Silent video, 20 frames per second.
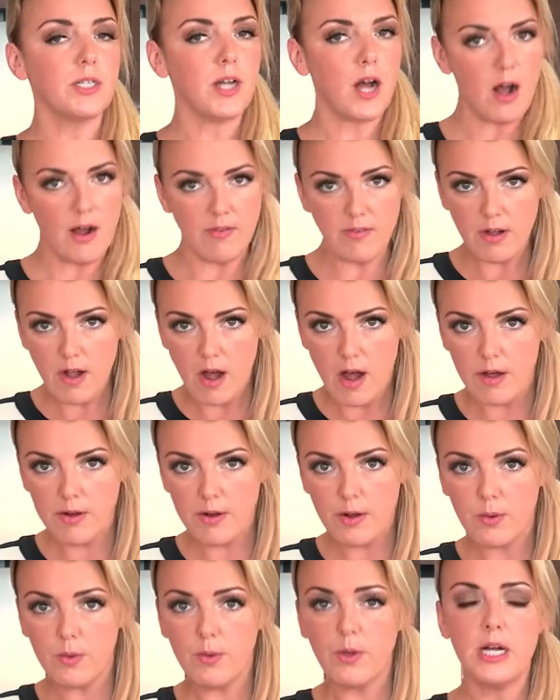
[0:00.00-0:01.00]
the
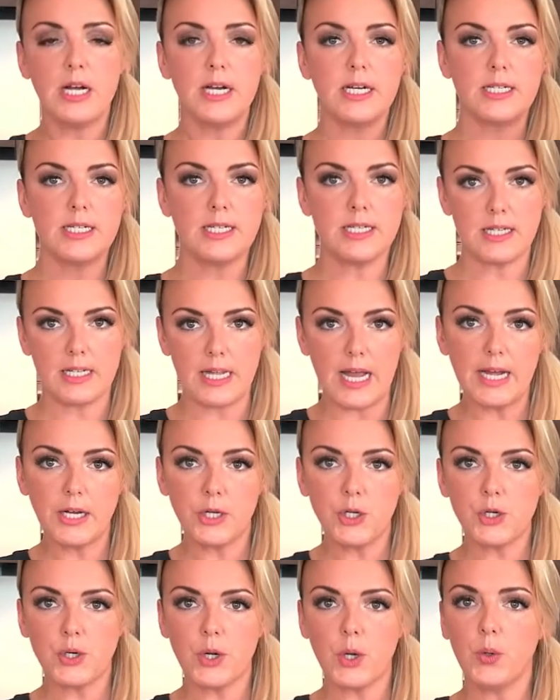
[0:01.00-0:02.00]
avocado,
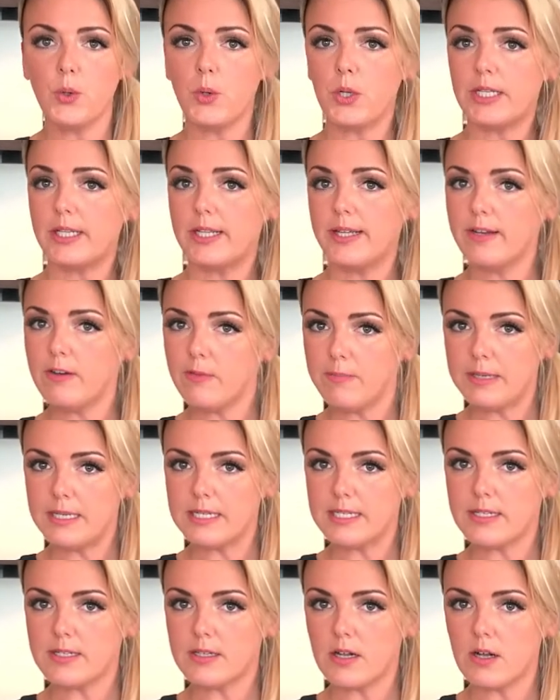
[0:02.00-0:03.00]
cilantro, a little bit
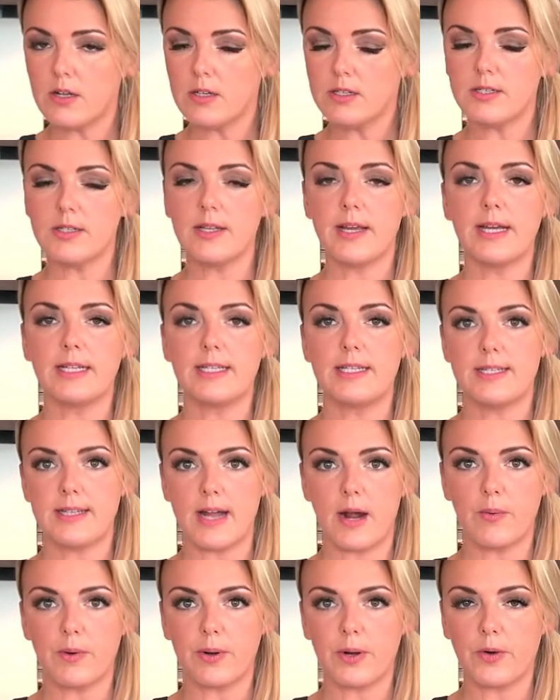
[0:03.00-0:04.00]
of salt, and
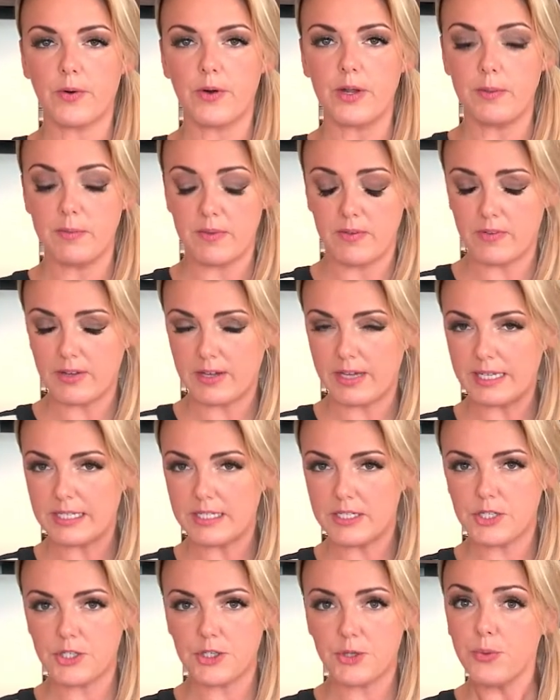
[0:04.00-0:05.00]
sour cream. If it
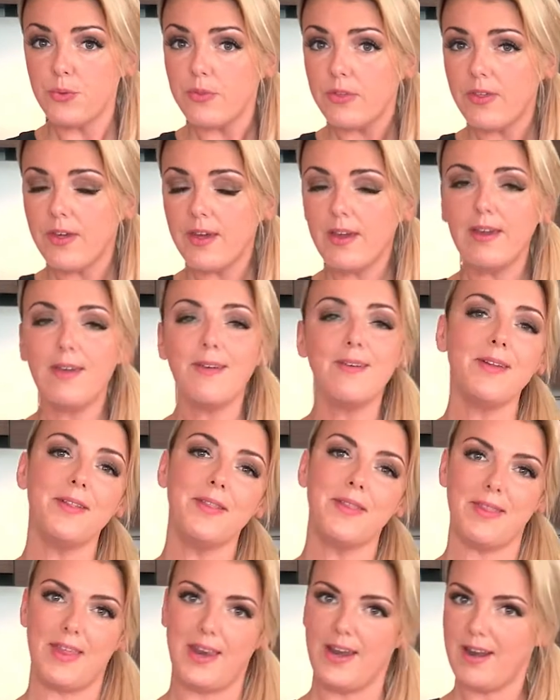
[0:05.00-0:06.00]
gets too thick, you
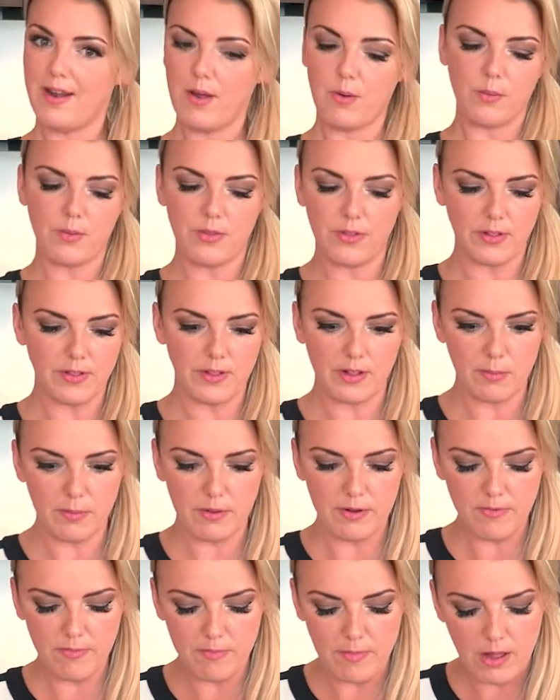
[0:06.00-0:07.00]
can thin it out with a little
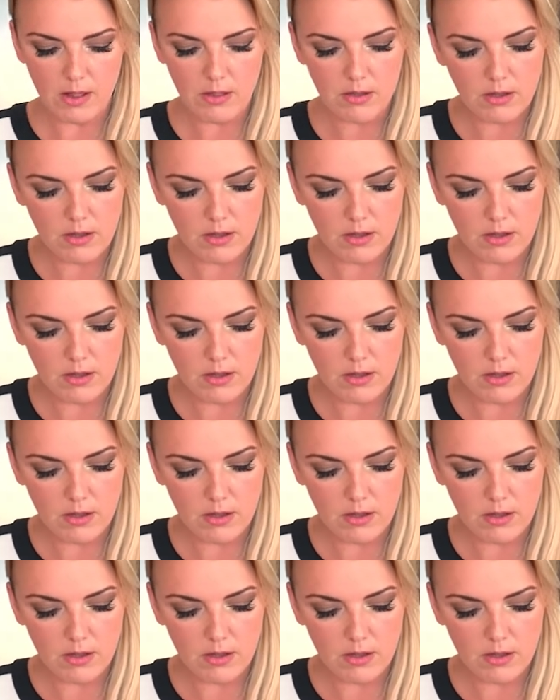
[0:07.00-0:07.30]
bit of milk.